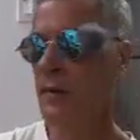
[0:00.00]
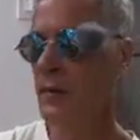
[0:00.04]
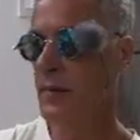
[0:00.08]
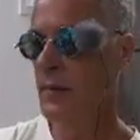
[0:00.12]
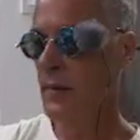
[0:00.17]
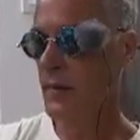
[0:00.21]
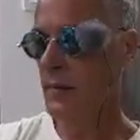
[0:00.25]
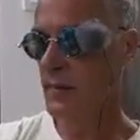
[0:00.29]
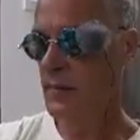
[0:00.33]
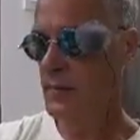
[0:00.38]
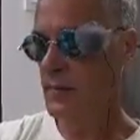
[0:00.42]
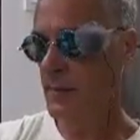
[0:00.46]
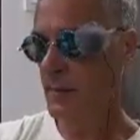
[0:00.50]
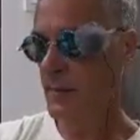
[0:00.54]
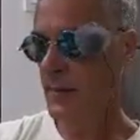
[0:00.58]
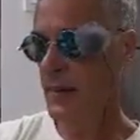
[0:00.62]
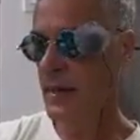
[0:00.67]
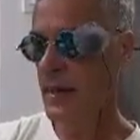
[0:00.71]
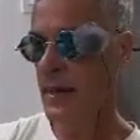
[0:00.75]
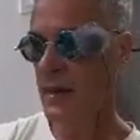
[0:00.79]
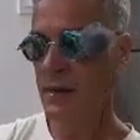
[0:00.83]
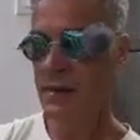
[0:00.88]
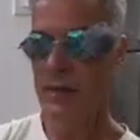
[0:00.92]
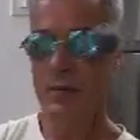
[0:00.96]
It was a
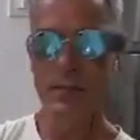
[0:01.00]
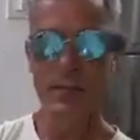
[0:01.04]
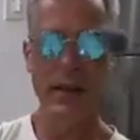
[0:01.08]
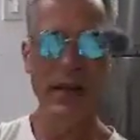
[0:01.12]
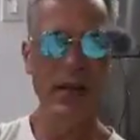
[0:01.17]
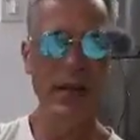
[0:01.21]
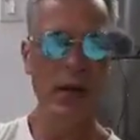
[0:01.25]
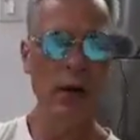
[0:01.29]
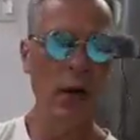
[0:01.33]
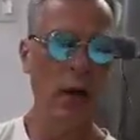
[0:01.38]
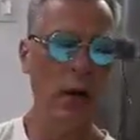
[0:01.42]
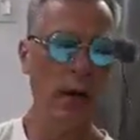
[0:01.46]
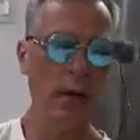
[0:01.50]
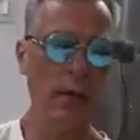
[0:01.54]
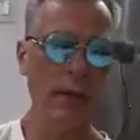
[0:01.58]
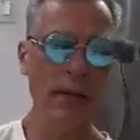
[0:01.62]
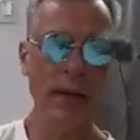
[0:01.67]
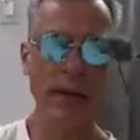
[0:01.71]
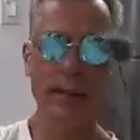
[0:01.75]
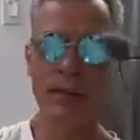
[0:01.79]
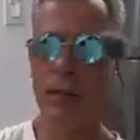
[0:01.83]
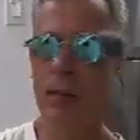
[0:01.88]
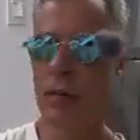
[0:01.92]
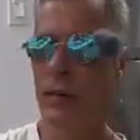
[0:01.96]
big house, big yard,
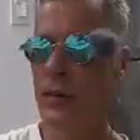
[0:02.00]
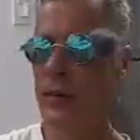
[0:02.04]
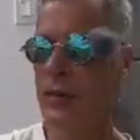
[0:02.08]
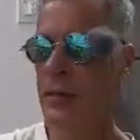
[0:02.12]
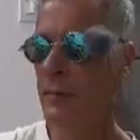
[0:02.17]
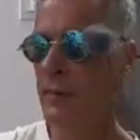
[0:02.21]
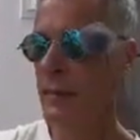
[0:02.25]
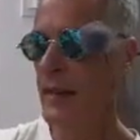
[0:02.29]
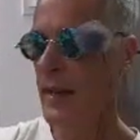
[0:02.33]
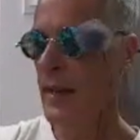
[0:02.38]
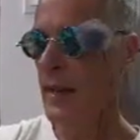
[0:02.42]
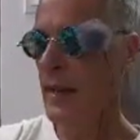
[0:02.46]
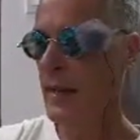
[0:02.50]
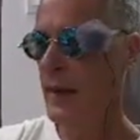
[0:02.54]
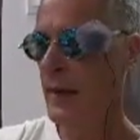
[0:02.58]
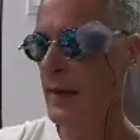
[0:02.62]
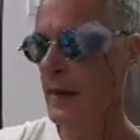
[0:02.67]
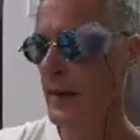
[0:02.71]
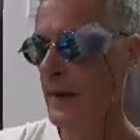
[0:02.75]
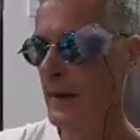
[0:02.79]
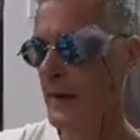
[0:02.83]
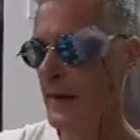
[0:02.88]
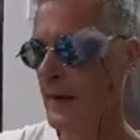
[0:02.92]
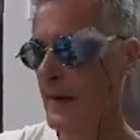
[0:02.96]
big pool in the back,
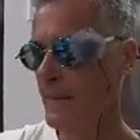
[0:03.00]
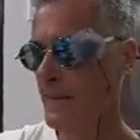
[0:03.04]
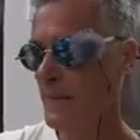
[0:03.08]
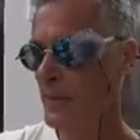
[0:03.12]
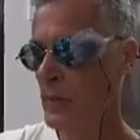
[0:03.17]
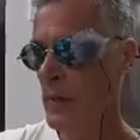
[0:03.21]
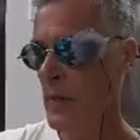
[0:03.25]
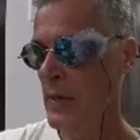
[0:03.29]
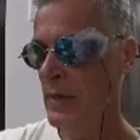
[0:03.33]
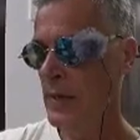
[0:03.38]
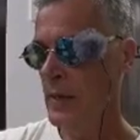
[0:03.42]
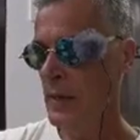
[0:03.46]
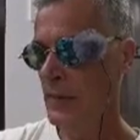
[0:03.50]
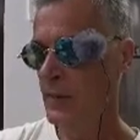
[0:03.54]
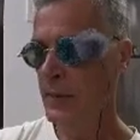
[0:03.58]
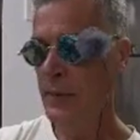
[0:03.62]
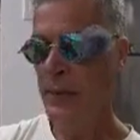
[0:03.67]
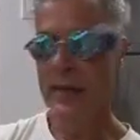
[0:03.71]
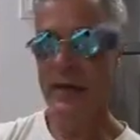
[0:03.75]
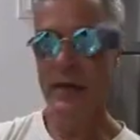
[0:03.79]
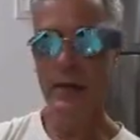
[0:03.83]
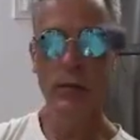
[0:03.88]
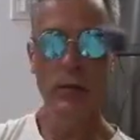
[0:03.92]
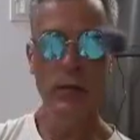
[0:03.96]
and
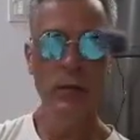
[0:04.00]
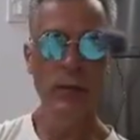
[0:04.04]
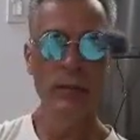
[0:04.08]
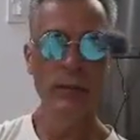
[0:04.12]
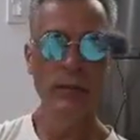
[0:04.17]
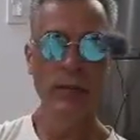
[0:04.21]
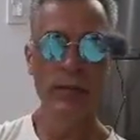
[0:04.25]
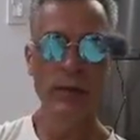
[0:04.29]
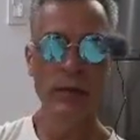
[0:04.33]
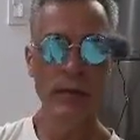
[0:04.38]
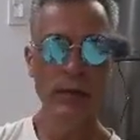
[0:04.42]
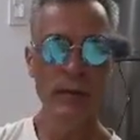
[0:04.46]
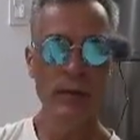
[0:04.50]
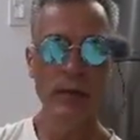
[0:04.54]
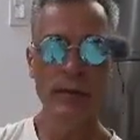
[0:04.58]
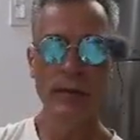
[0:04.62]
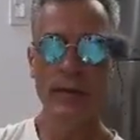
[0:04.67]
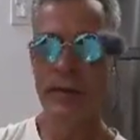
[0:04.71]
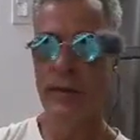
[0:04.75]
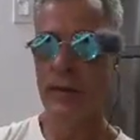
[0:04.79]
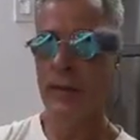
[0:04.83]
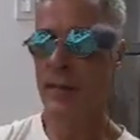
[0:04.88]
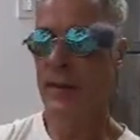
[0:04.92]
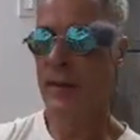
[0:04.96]
plenty of room
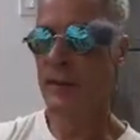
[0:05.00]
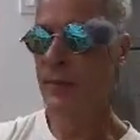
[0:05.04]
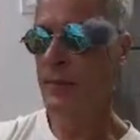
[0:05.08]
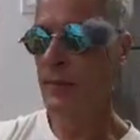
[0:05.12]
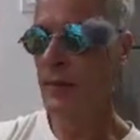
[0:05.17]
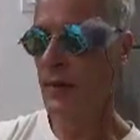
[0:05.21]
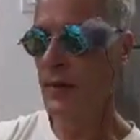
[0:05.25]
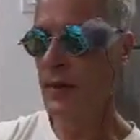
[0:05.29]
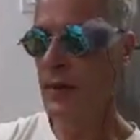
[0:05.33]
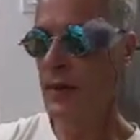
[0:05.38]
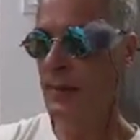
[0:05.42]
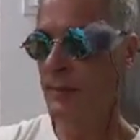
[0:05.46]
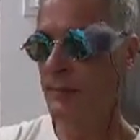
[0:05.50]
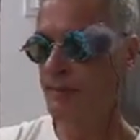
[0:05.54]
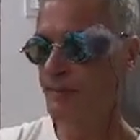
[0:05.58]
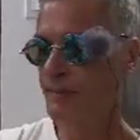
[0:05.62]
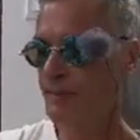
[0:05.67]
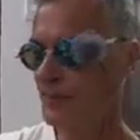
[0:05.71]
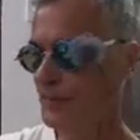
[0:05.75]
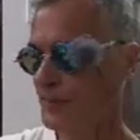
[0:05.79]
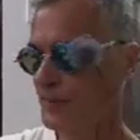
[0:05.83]
for people to come.